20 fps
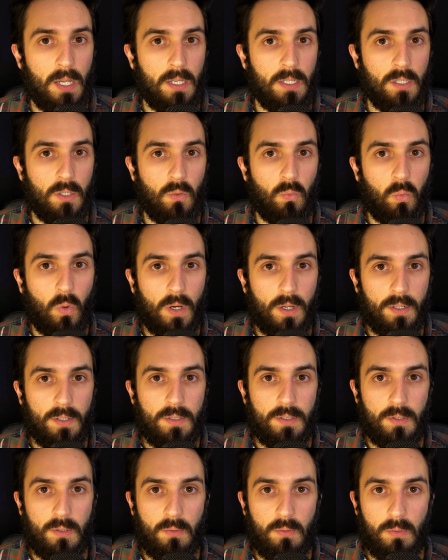you
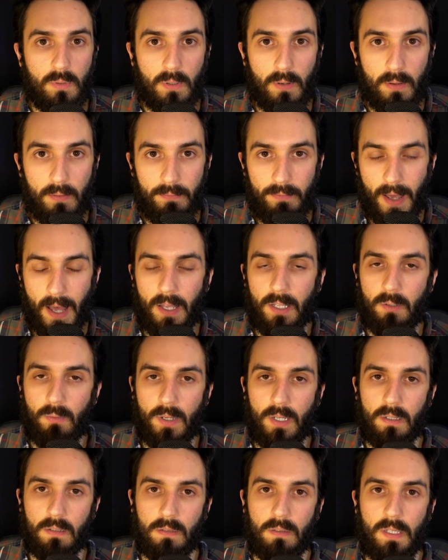want to
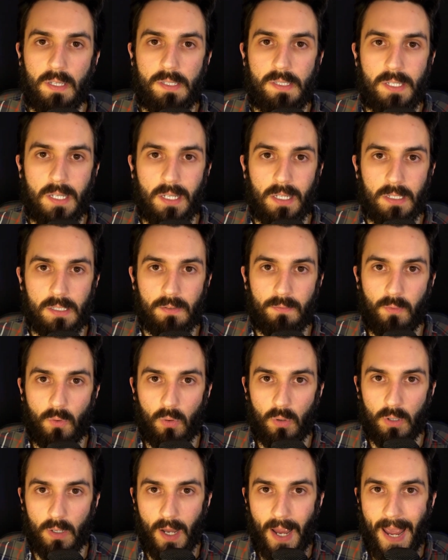evaluate your listings
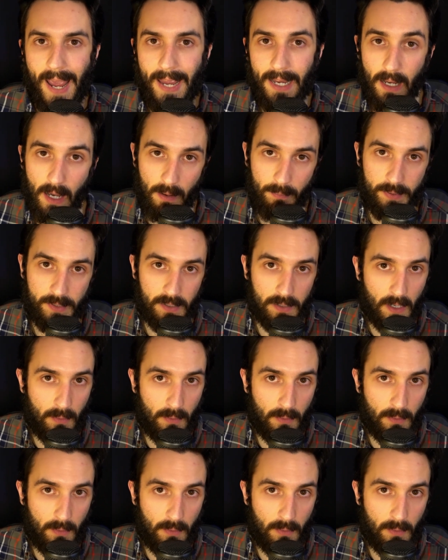for hangups.